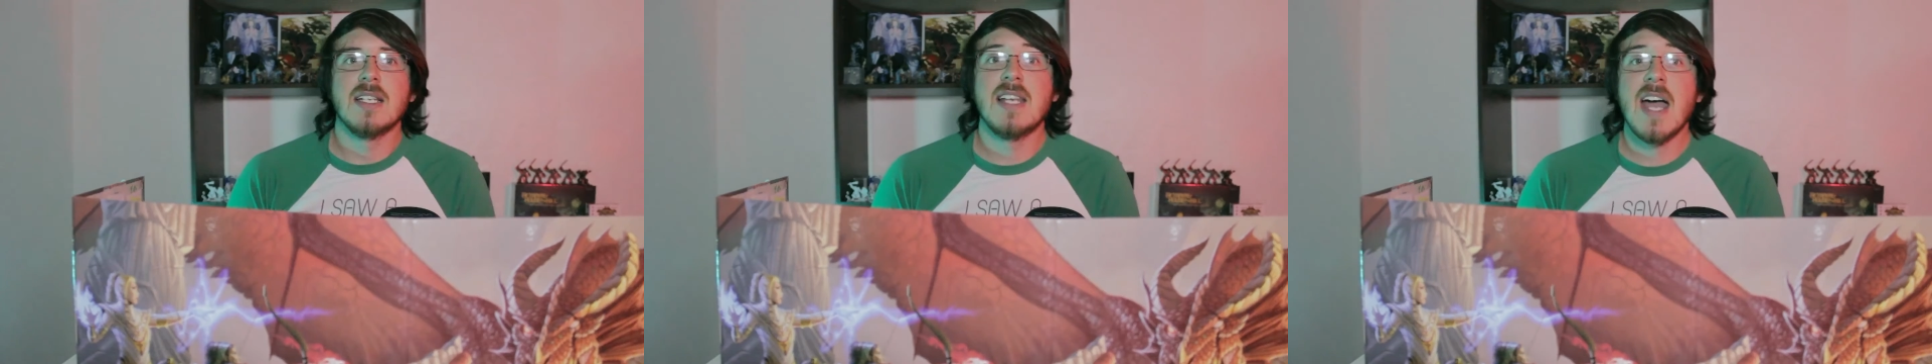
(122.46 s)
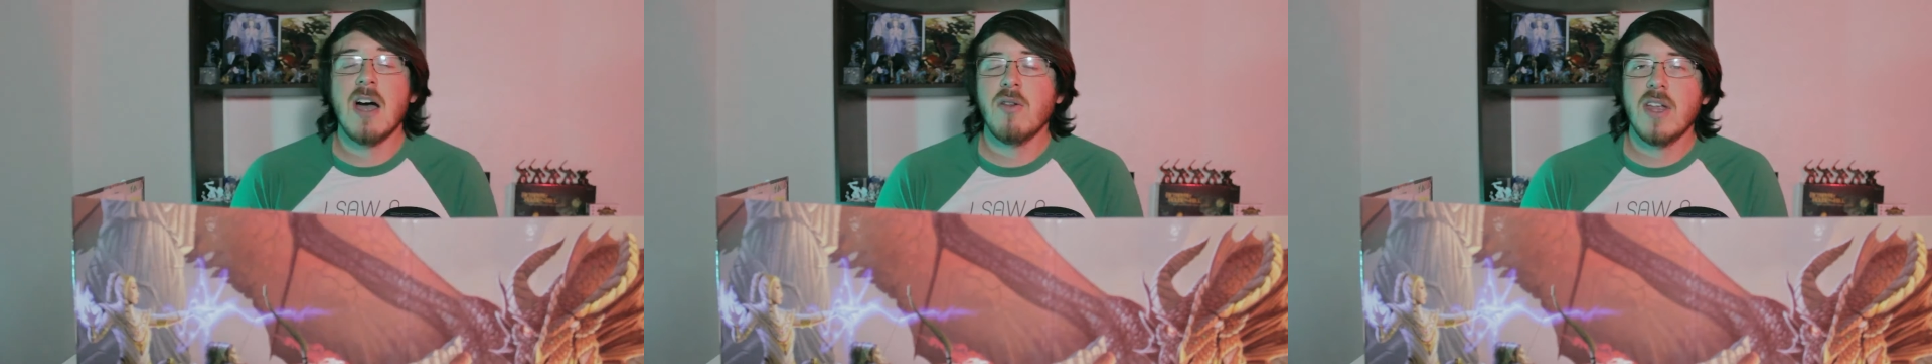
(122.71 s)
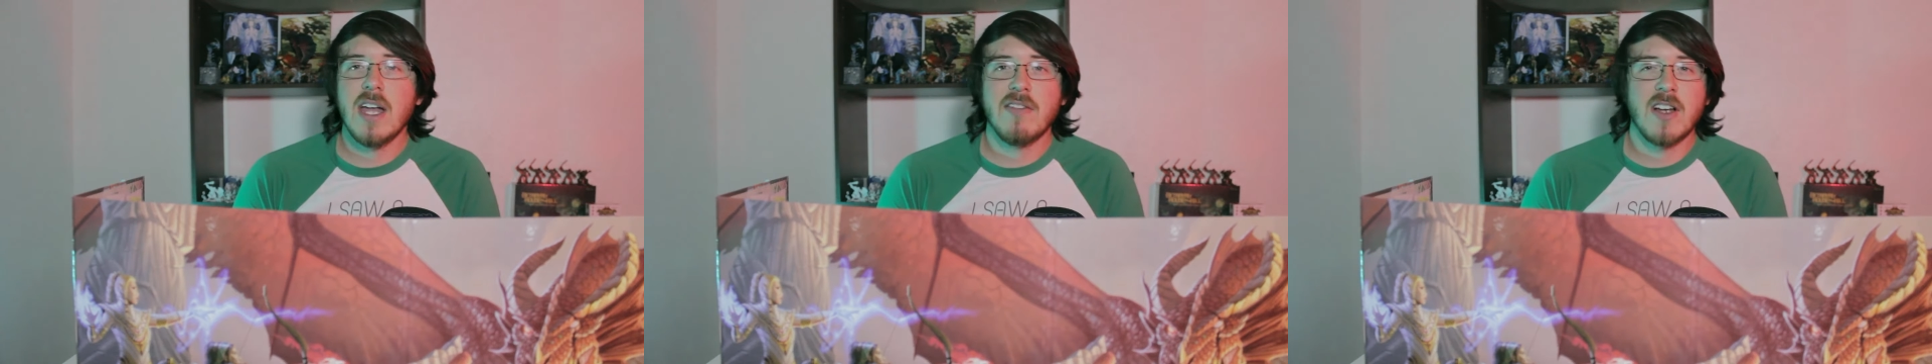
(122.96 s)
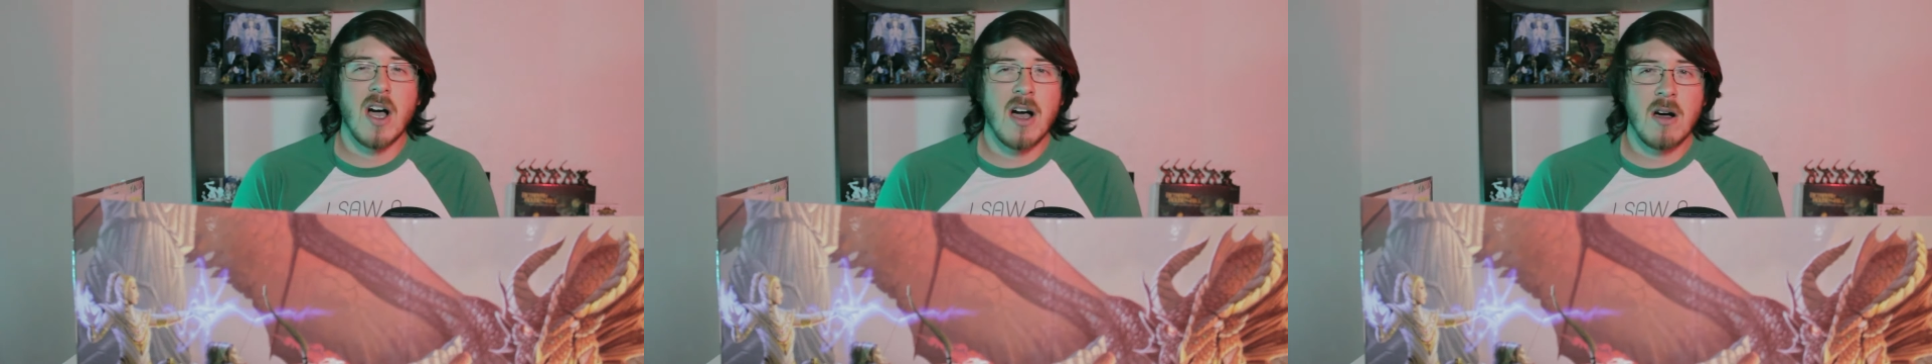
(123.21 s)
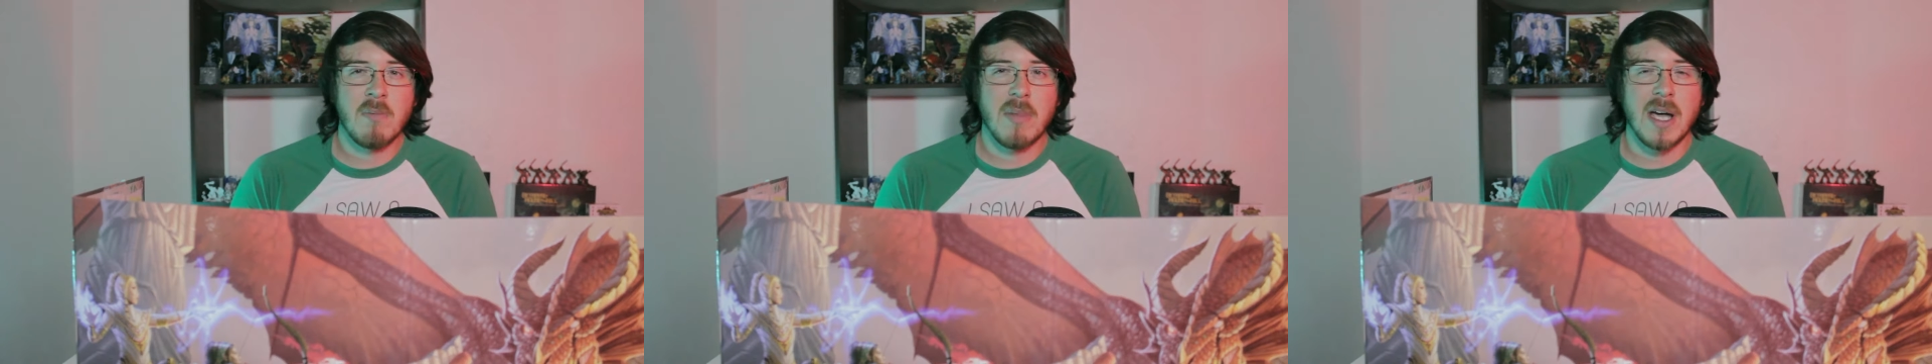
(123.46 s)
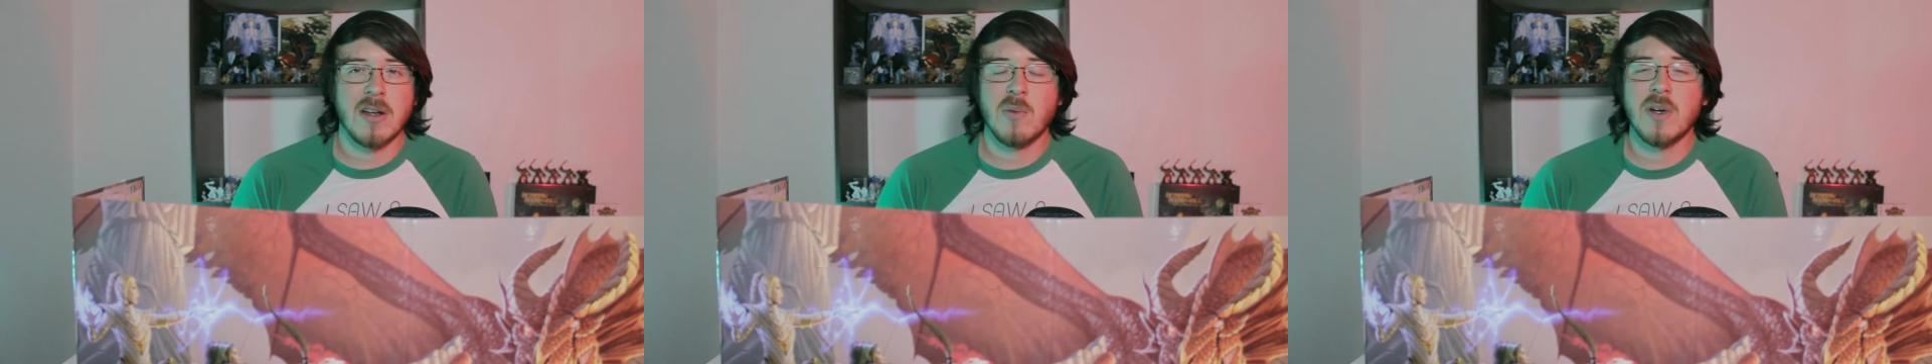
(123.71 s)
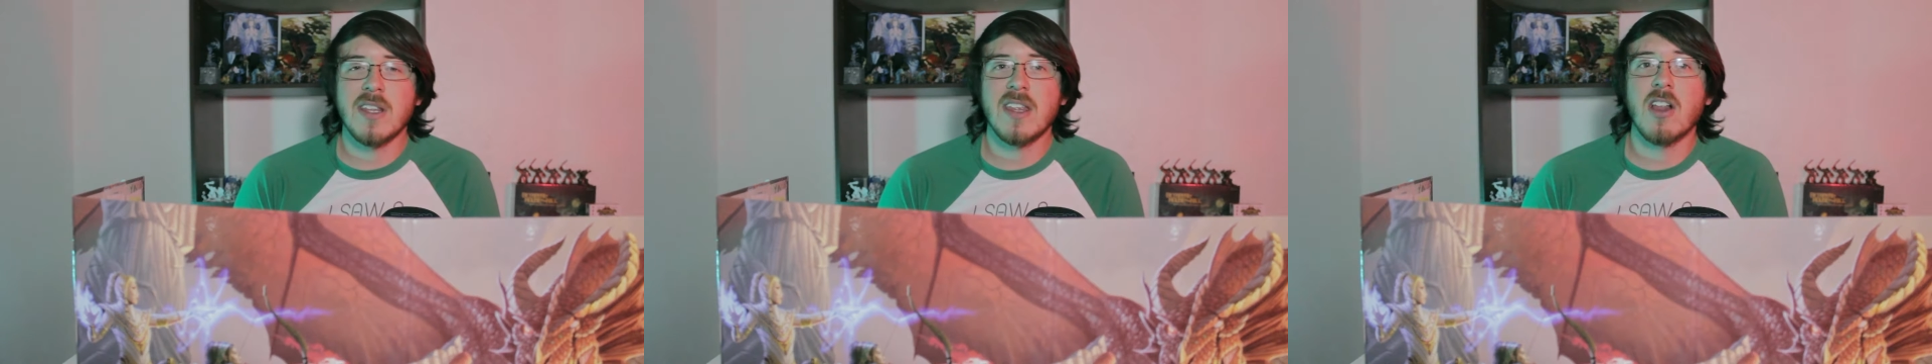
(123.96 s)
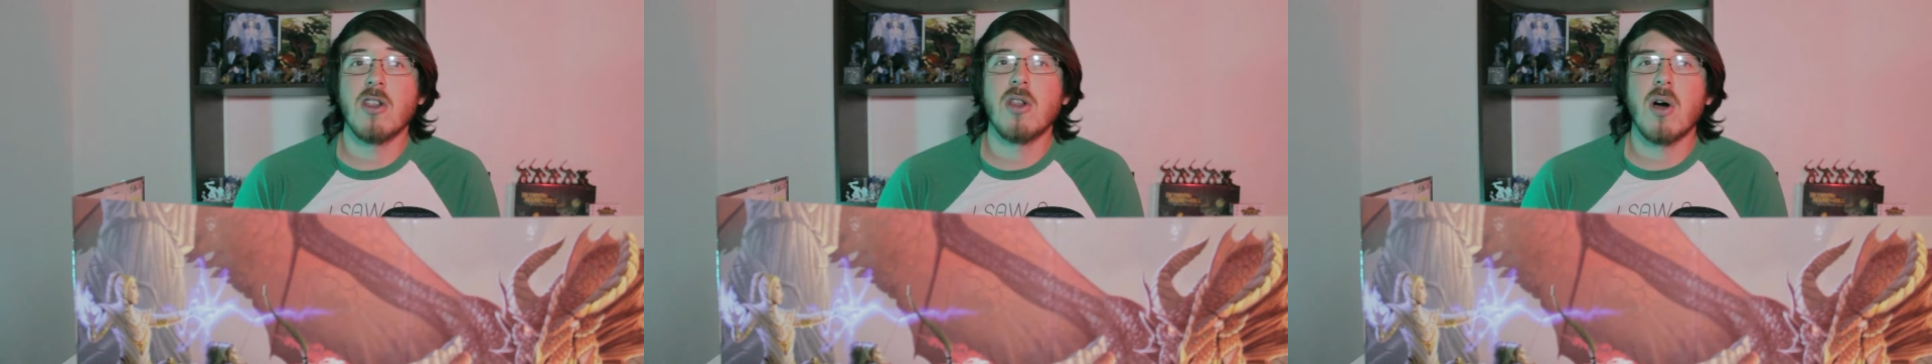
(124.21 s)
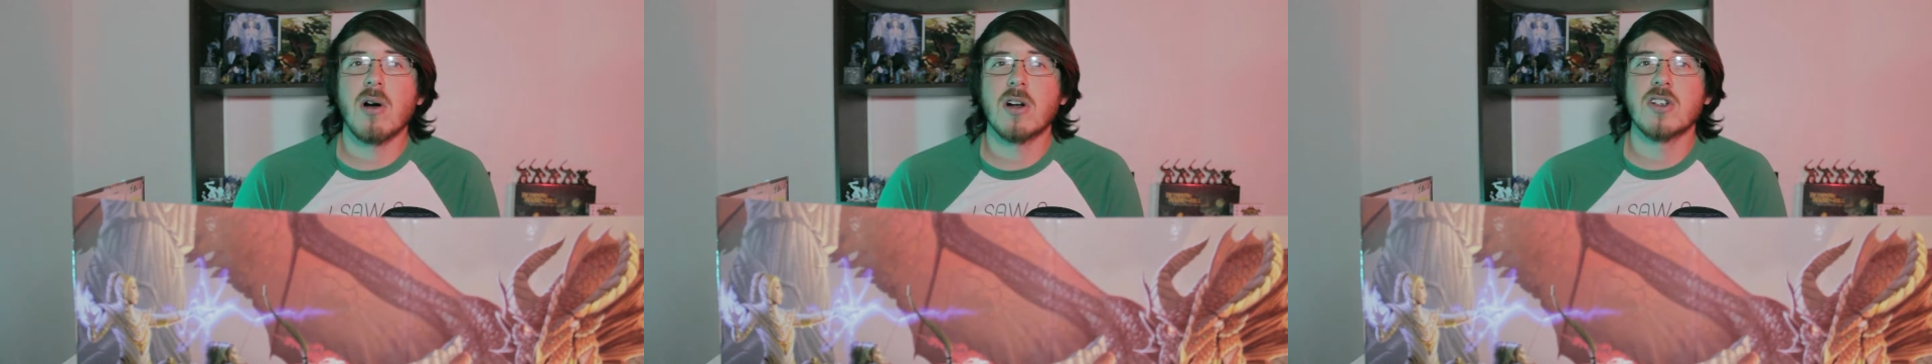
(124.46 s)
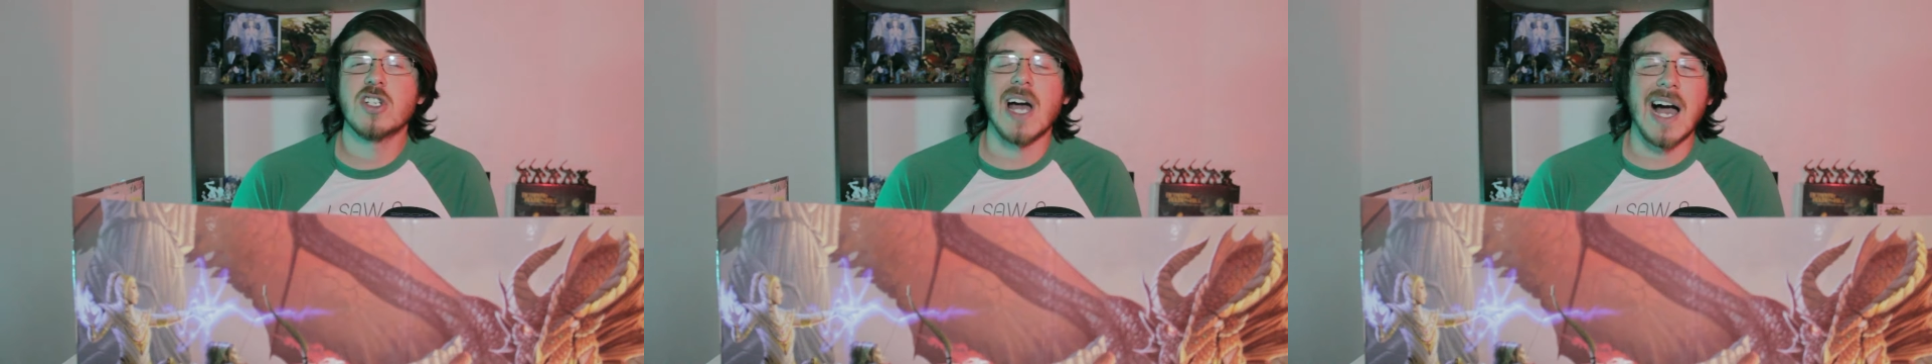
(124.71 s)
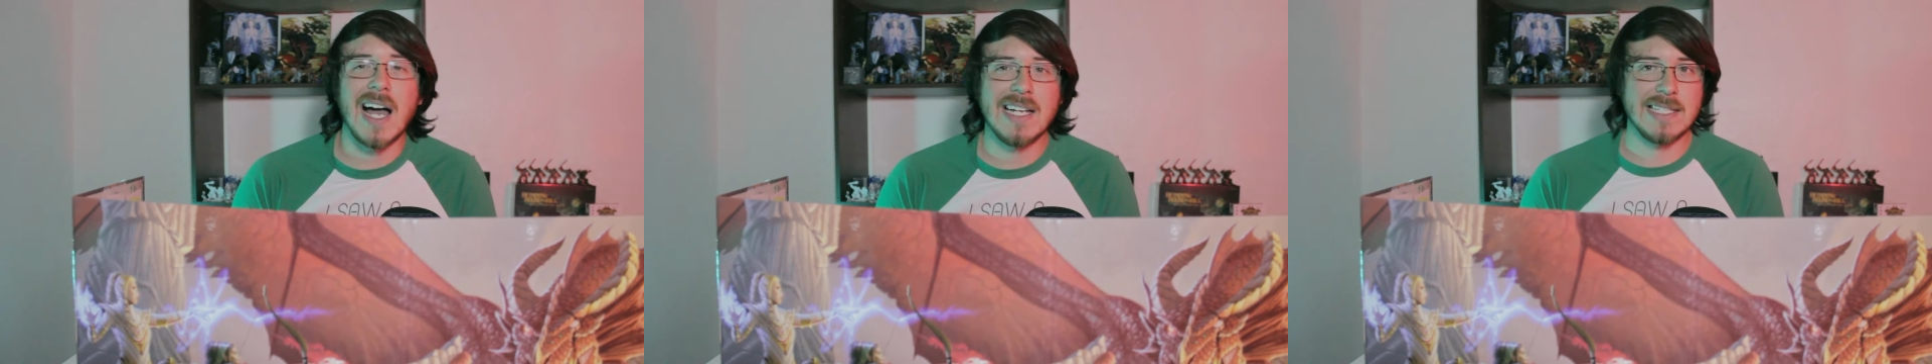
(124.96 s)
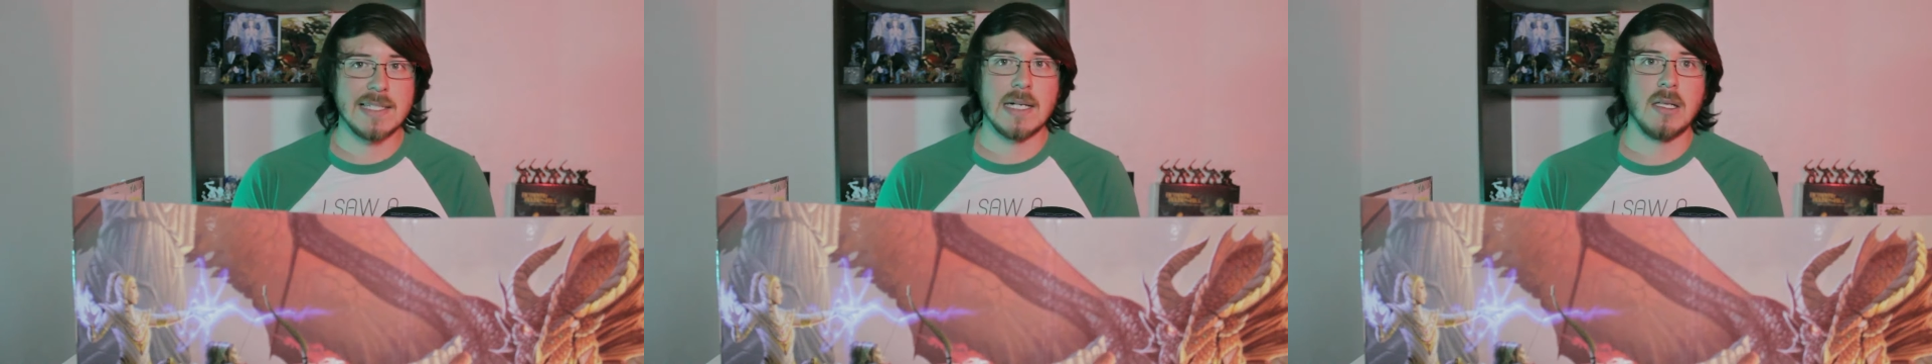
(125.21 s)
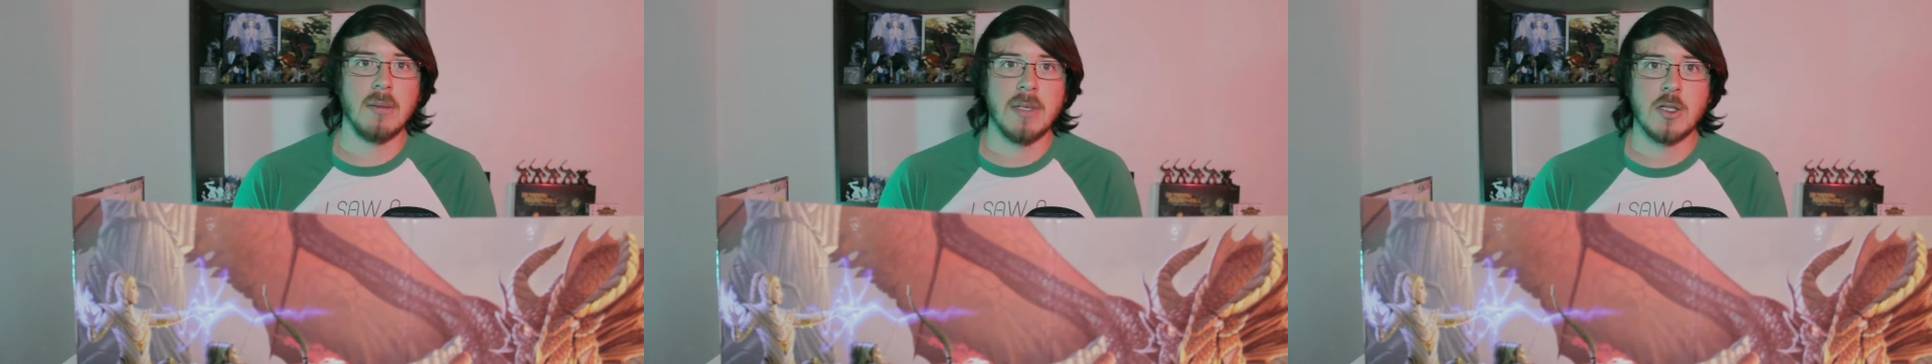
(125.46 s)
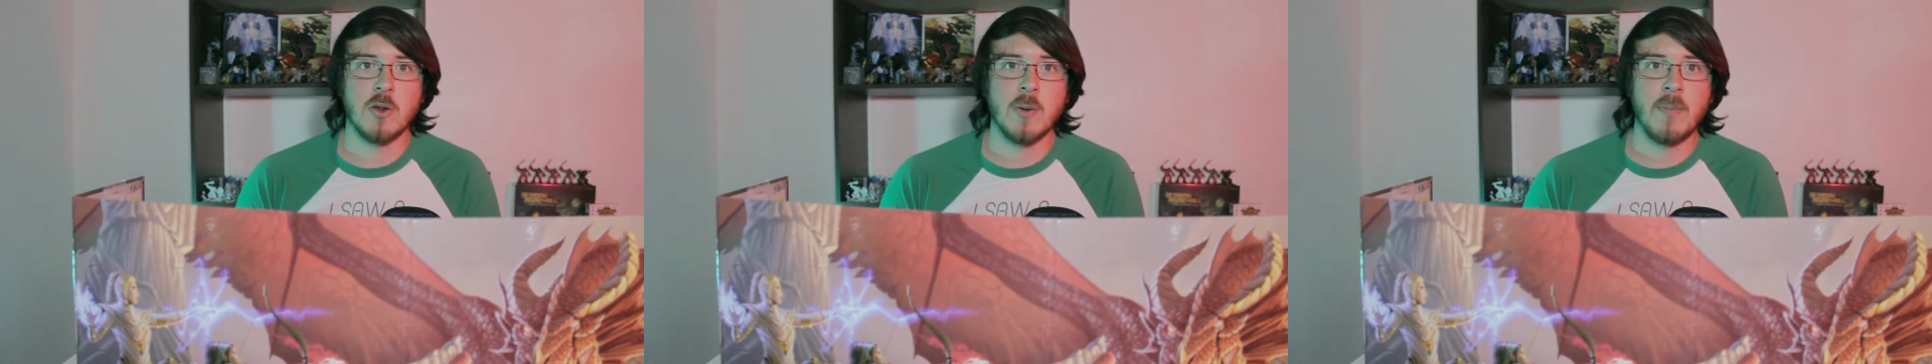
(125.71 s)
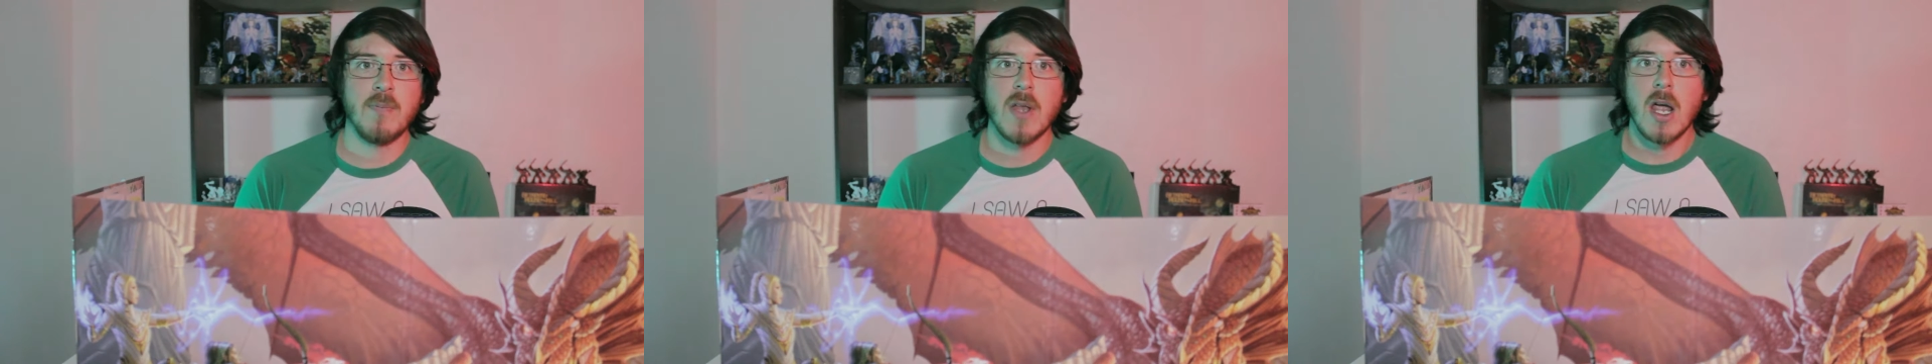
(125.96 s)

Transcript: Now they have combat with a large ice elemental.